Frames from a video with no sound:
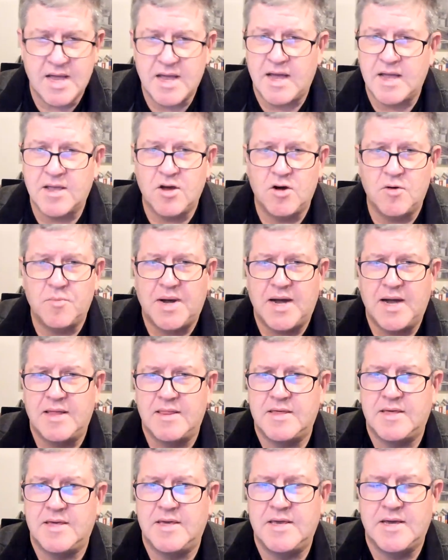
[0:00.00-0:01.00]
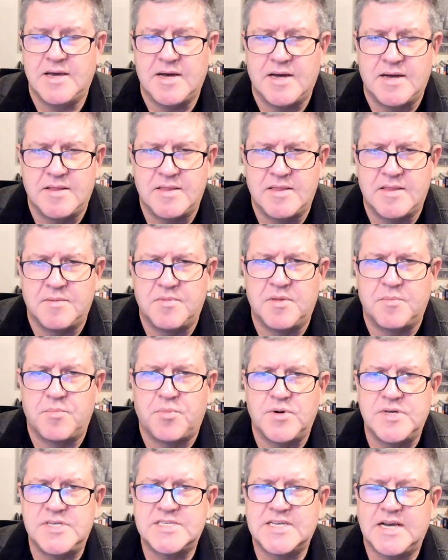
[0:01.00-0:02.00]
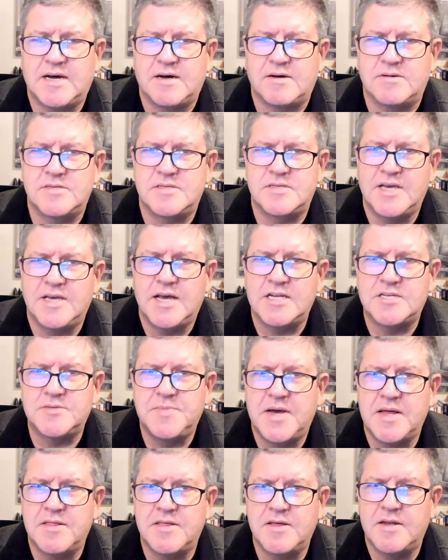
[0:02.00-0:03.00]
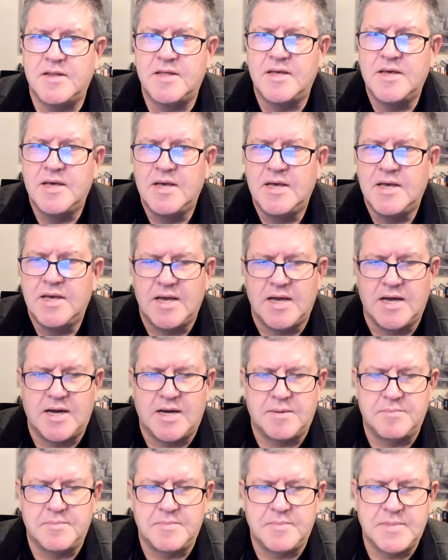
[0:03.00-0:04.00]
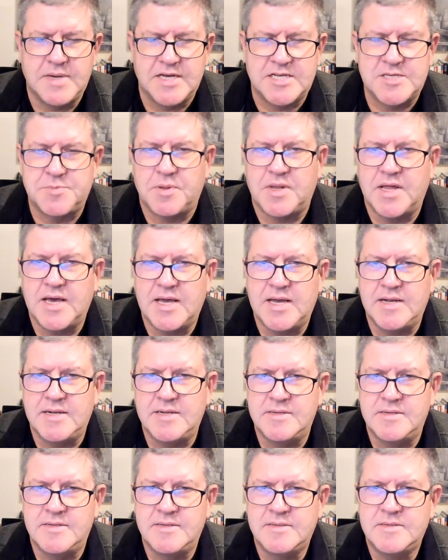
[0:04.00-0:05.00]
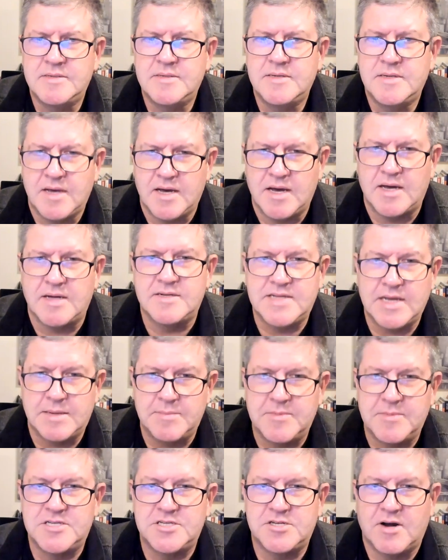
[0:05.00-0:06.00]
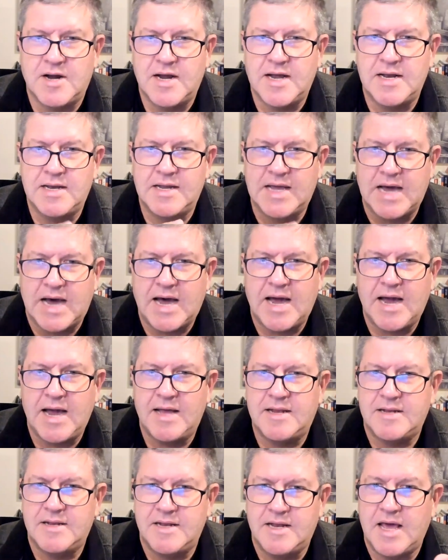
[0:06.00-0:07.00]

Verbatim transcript: I, I, go by the, uh, the, the Boy Scouts, the Edge method, um, explain, uh, demonstrate, guide, and